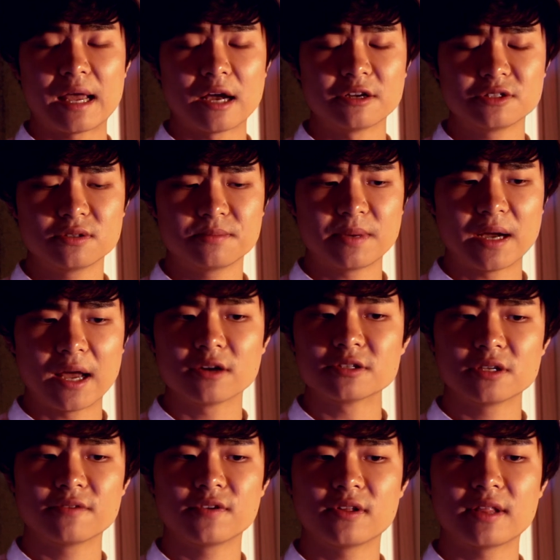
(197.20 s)
I also
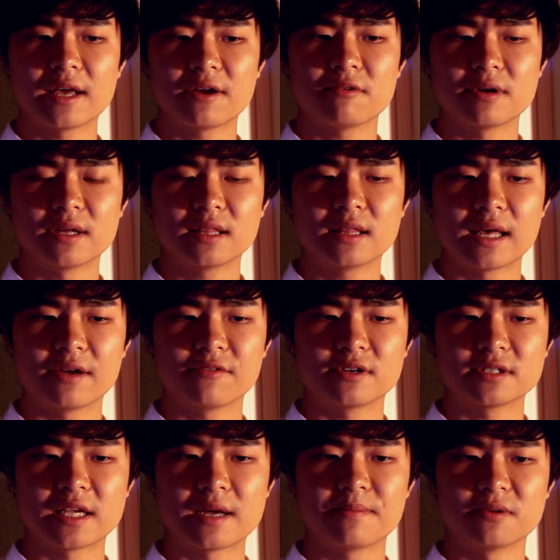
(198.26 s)
feel like with like,
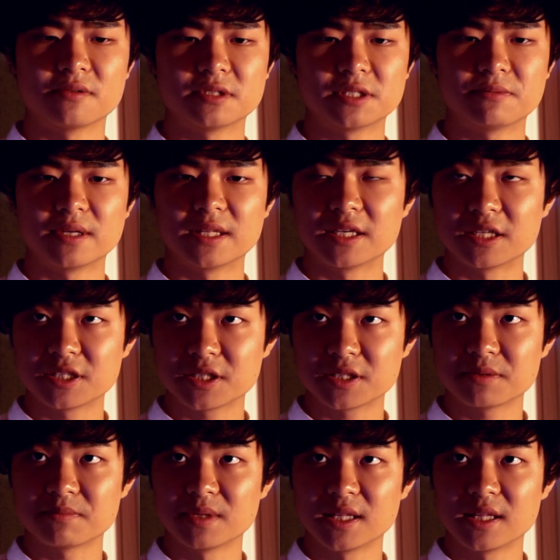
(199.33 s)
for example, Swedish
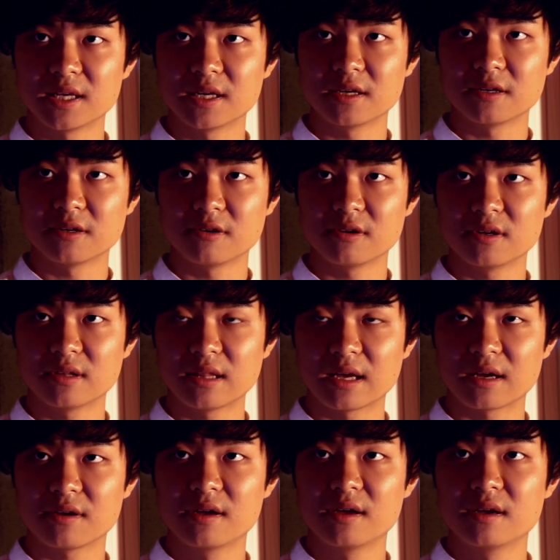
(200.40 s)
media or
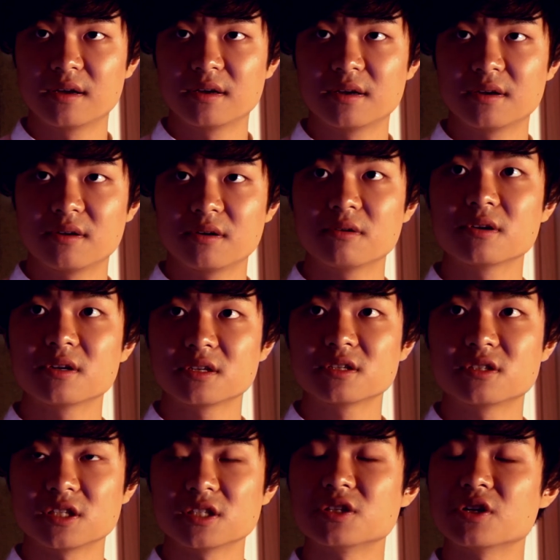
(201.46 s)
like
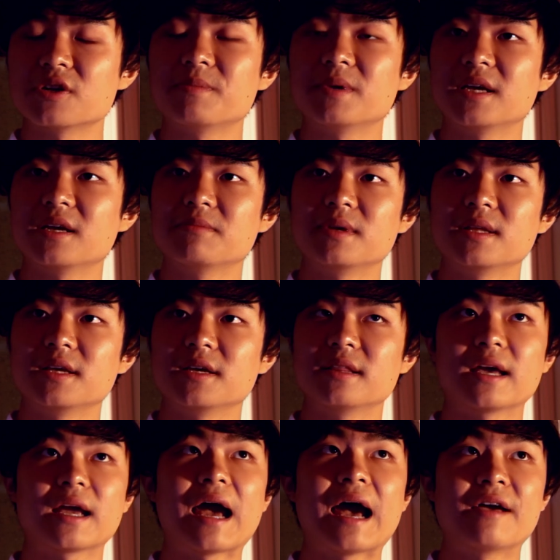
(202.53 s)
just European
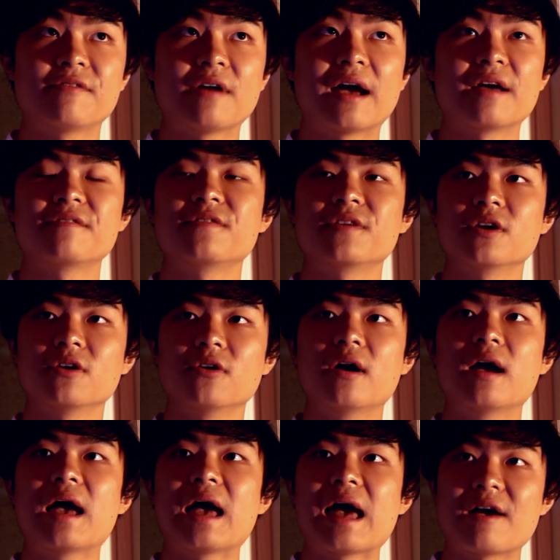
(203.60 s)
media, like I
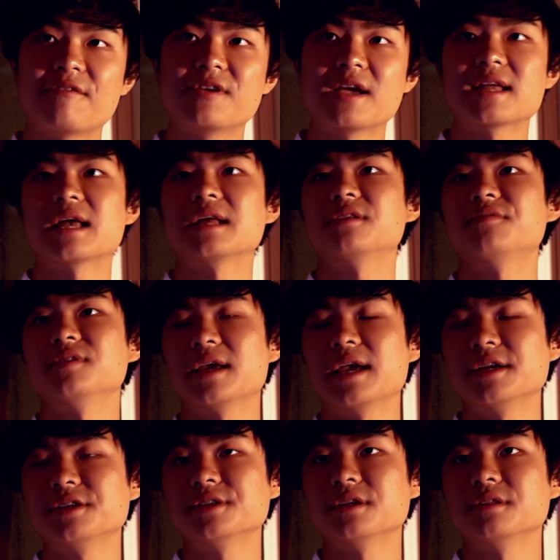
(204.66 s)
feel heavy
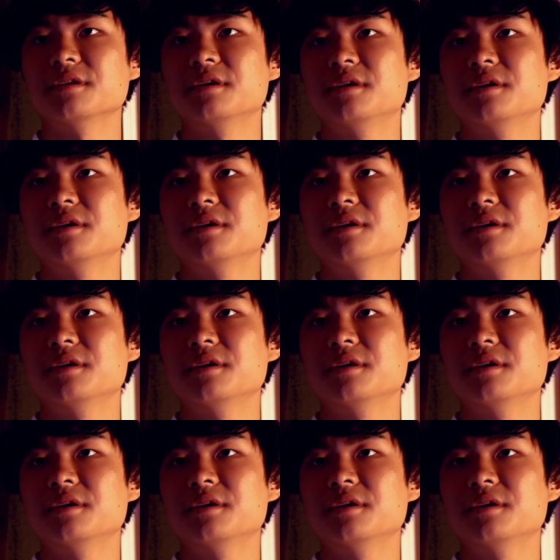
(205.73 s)
identification